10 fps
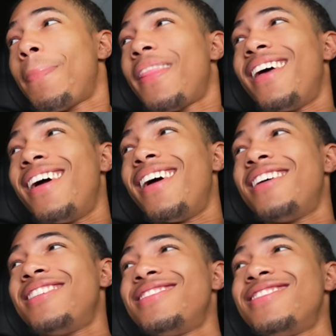Why are you
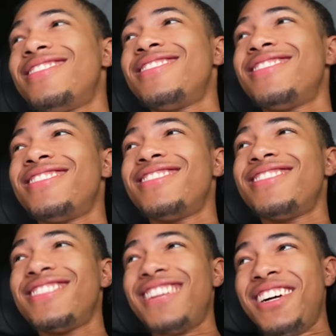looking like
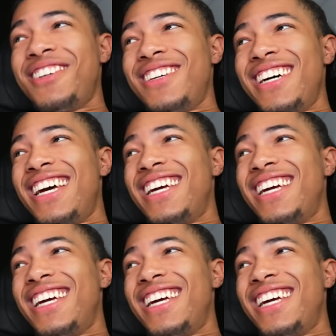that? Like what?